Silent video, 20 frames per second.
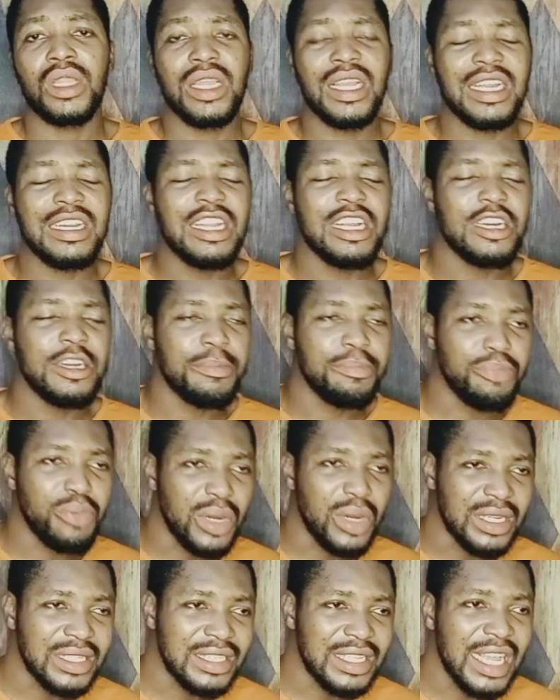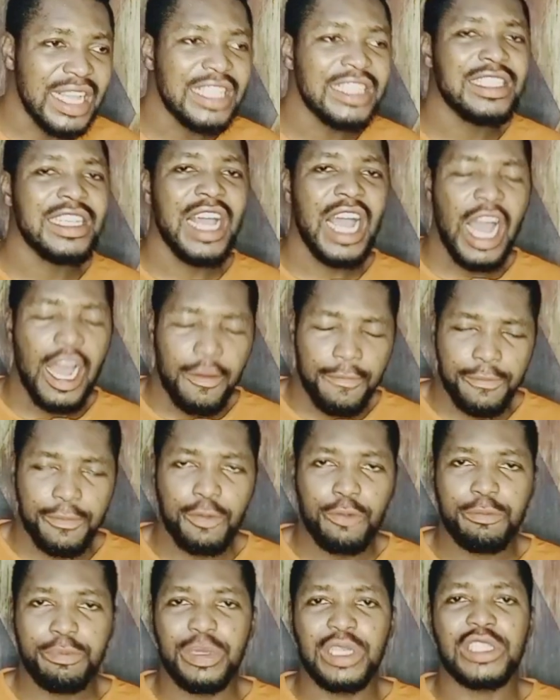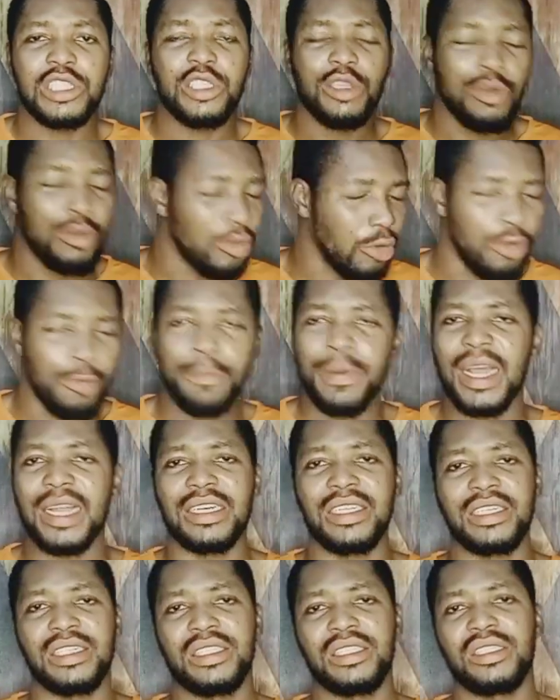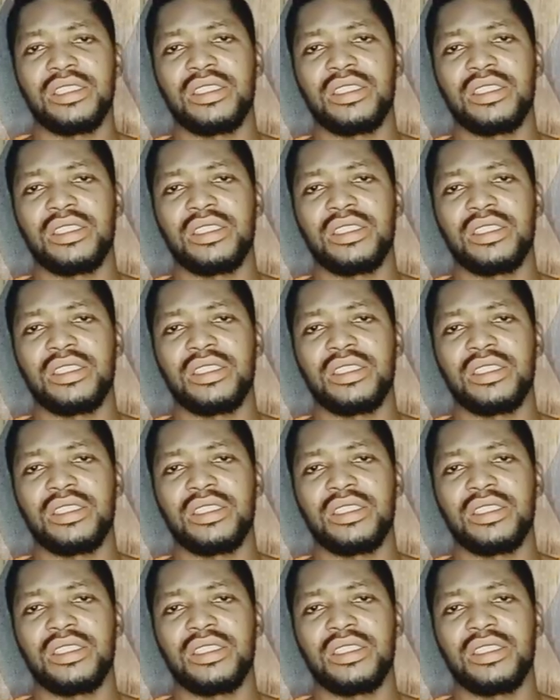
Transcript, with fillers: He represents Afrobeat globally.